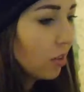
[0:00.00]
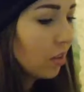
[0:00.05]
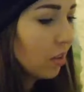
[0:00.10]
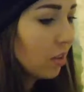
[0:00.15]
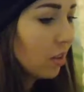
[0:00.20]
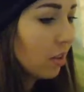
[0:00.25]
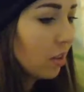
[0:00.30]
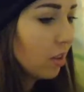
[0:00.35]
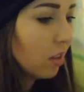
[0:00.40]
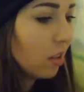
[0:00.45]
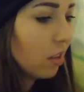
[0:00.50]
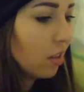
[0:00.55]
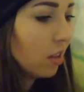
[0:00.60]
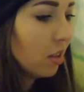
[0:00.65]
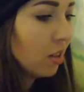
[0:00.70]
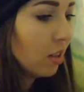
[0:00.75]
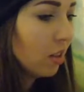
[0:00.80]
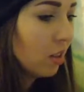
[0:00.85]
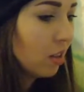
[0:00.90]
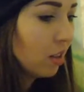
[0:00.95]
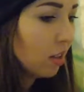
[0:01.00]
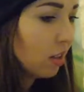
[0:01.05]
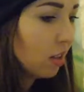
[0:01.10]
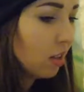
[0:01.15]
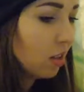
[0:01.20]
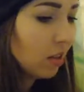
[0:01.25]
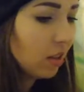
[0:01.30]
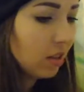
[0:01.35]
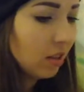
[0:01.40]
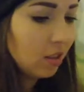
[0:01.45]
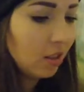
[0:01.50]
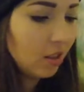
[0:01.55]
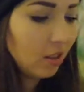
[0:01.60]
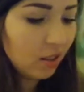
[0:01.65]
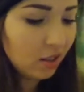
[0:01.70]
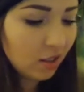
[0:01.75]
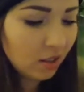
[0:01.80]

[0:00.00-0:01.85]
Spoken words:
No one is speaking in this clip.